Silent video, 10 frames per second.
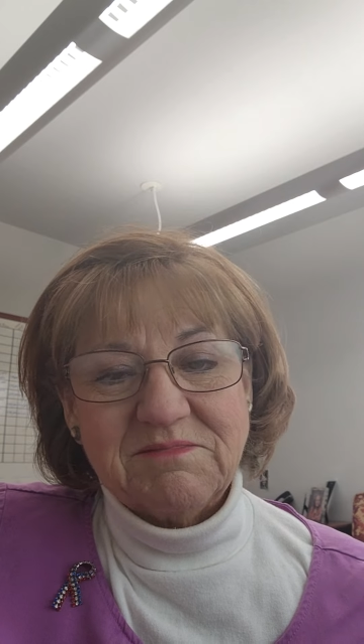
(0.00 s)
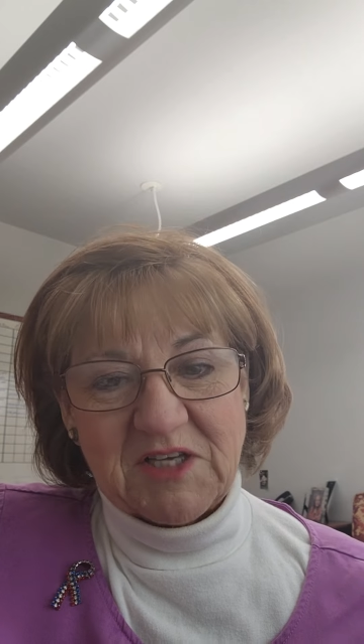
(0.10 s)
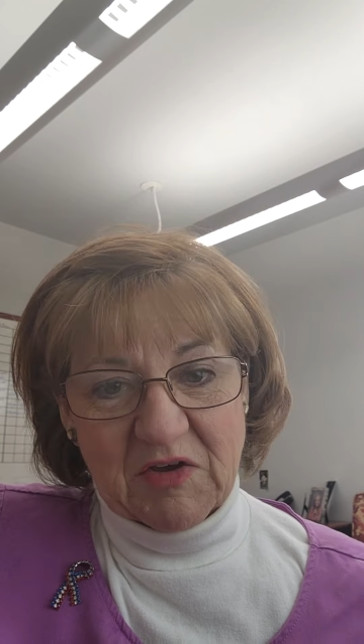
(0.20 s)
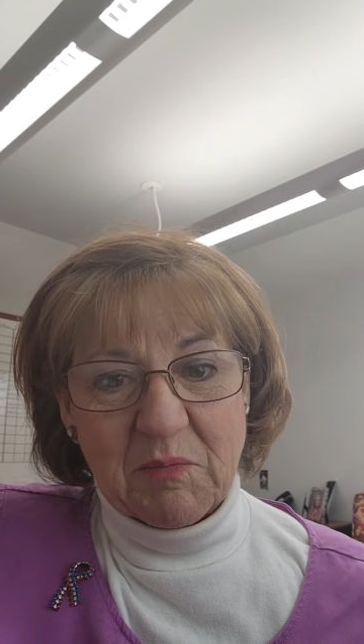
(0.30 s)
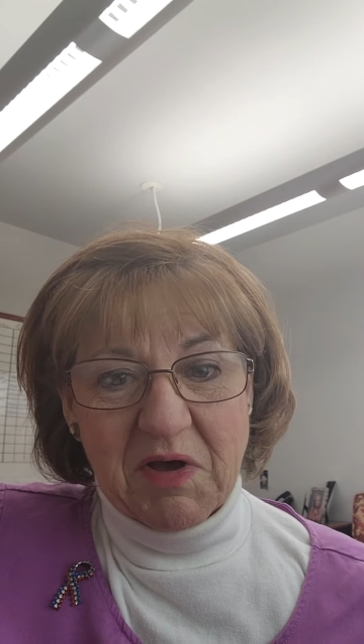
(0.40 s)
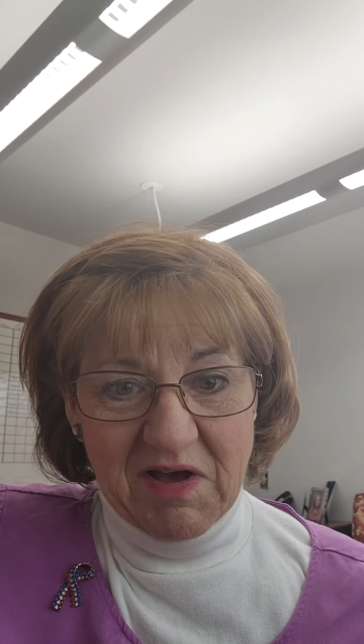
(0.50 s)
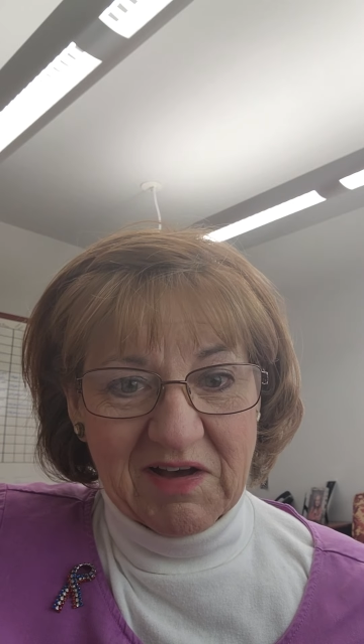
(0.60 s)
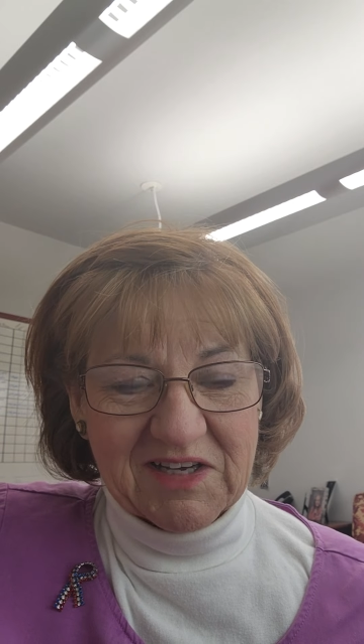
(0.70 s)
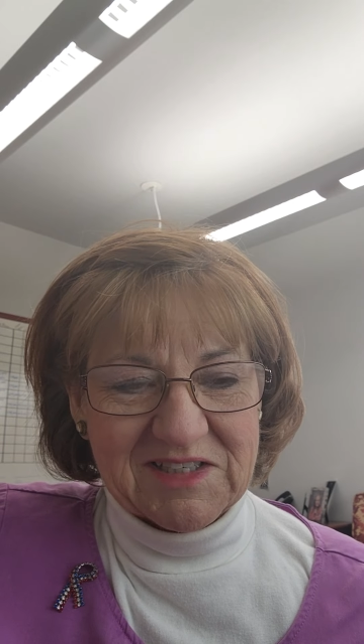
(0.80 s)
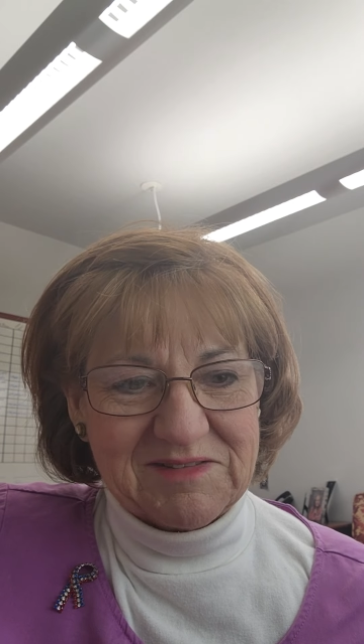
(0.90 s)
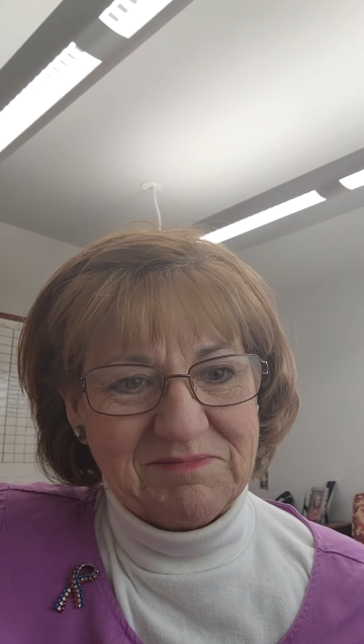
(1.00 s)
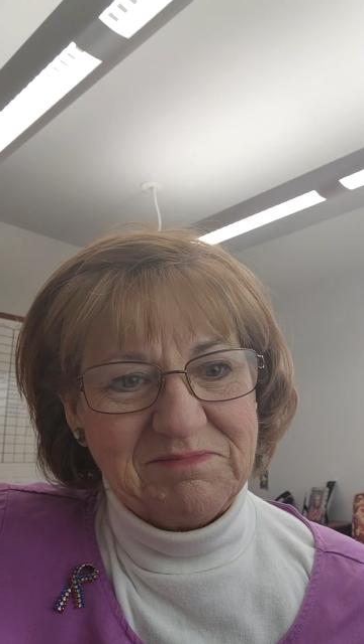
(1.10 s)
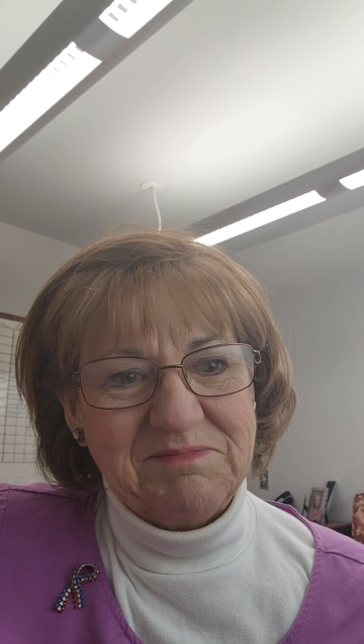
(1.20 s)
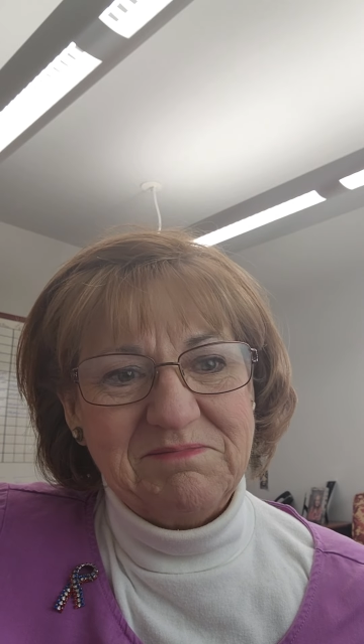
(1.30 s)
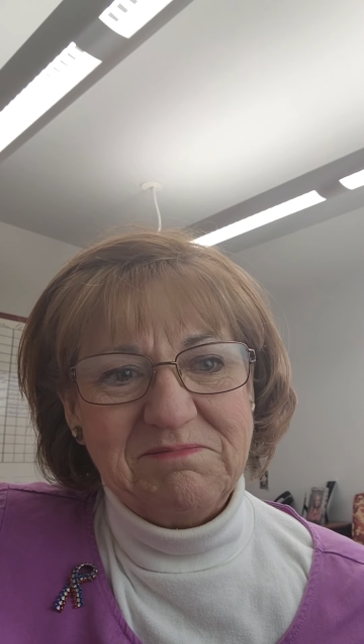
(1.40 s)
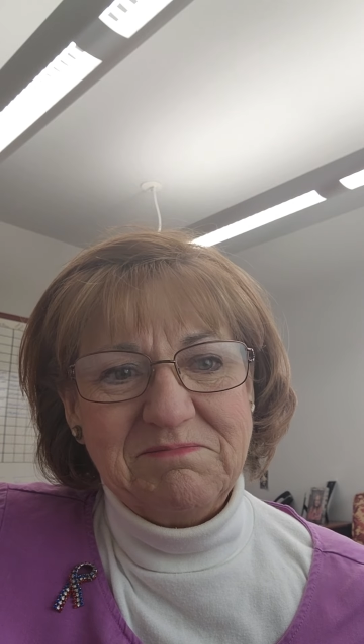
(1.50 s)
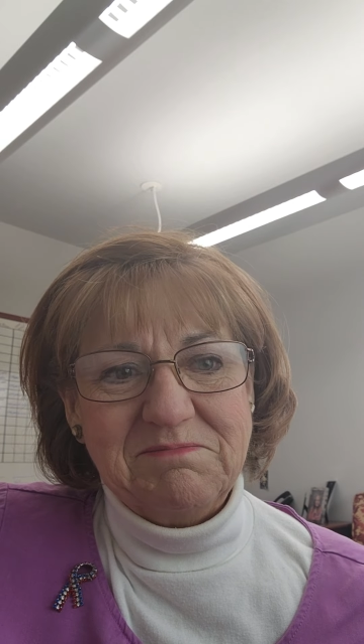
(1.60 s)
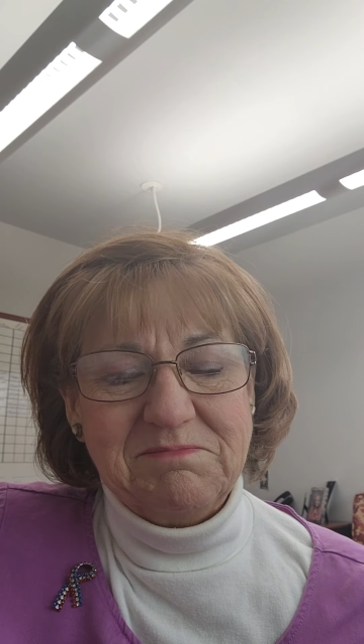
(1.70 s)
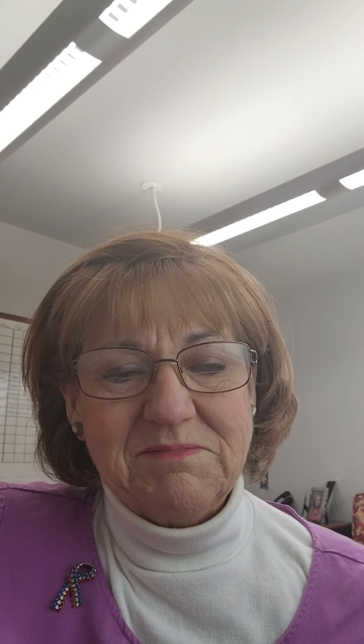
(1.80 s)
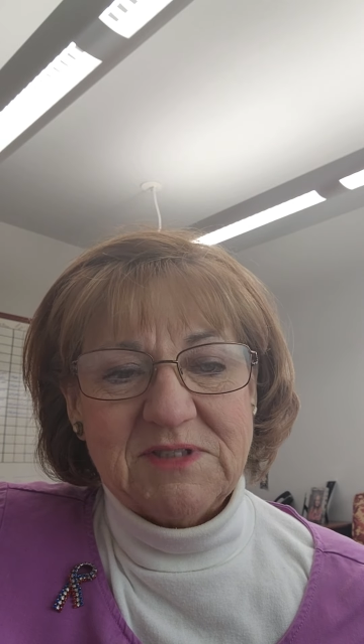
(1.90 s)
Give them a hug.
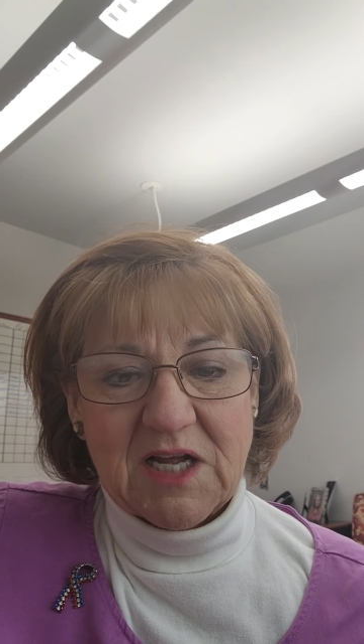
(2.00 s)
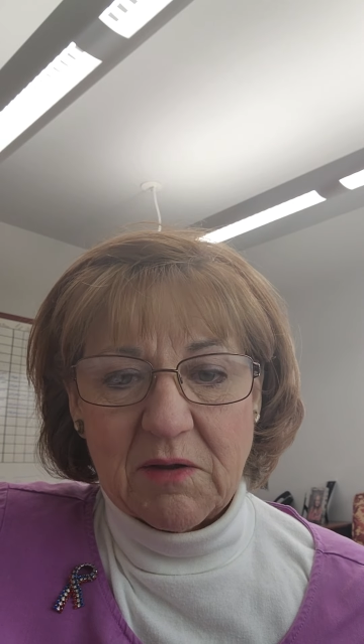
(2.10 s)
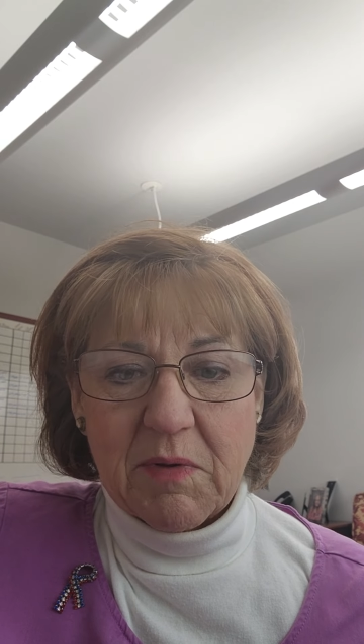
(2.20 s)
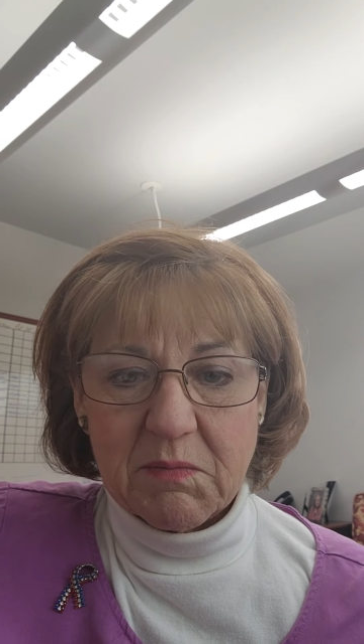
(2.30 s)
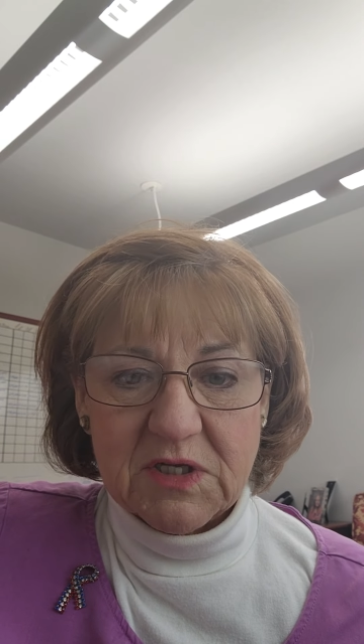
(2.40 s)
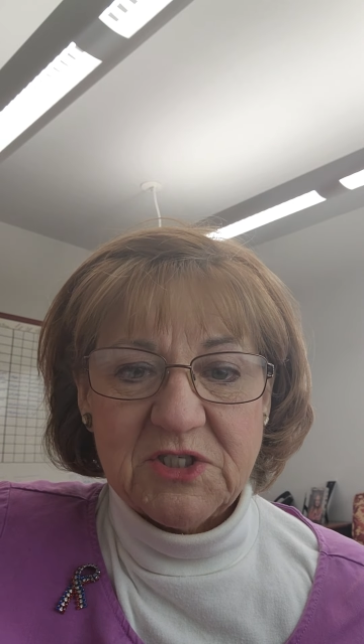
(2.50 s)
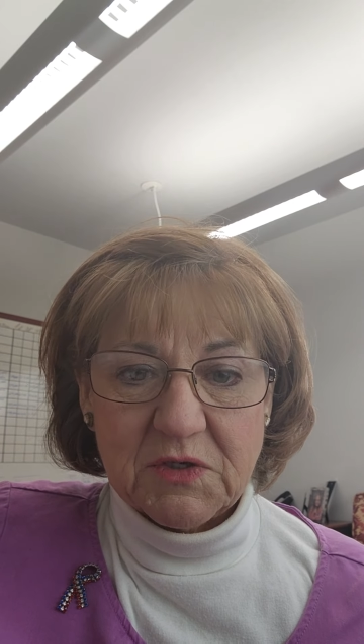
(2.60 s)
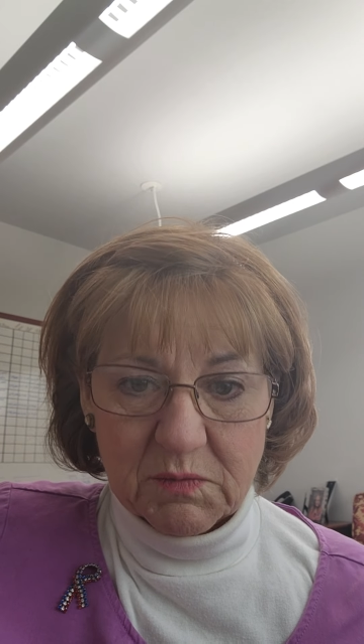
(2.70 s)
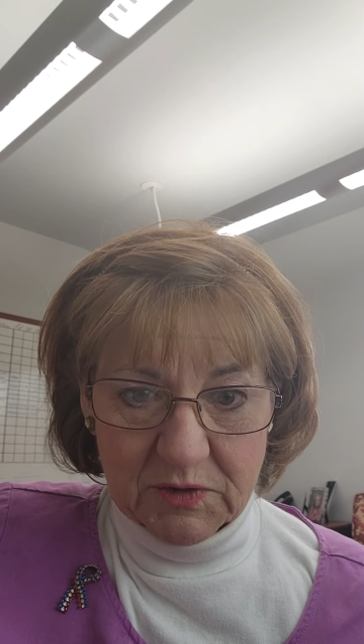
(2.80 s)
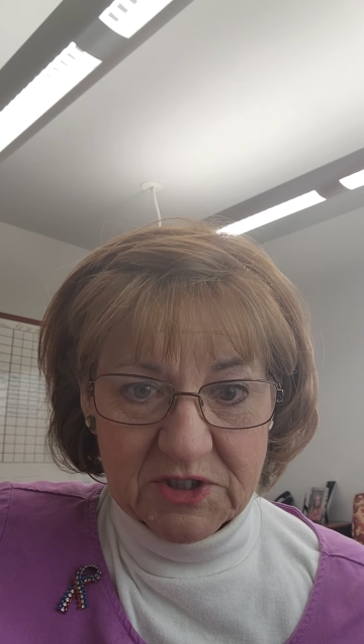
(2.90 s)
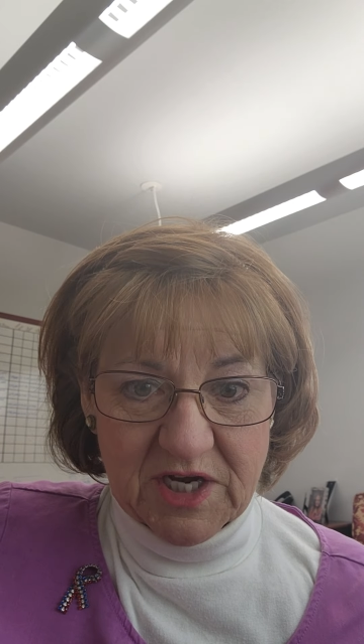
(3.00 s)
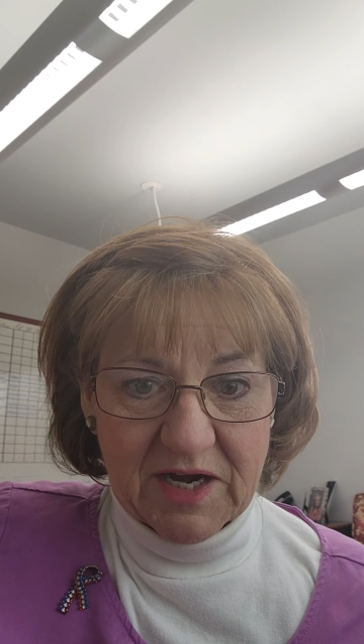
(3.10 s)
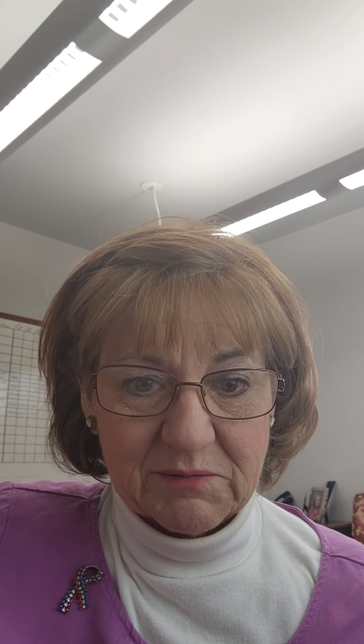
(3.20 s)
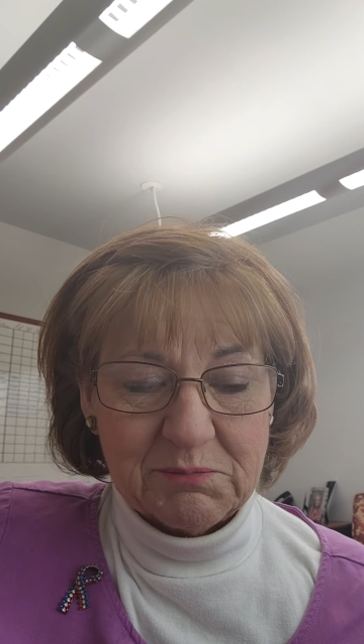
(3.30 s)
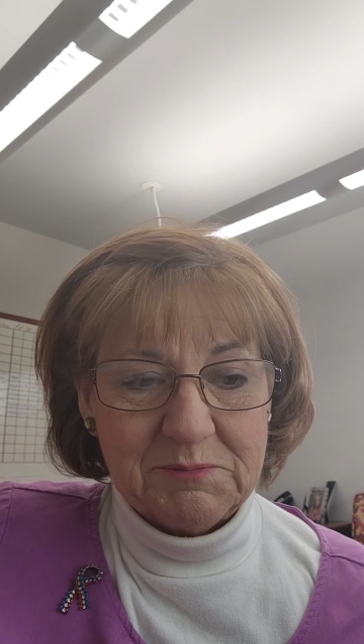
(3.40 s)
Tell them how much you appreciate them.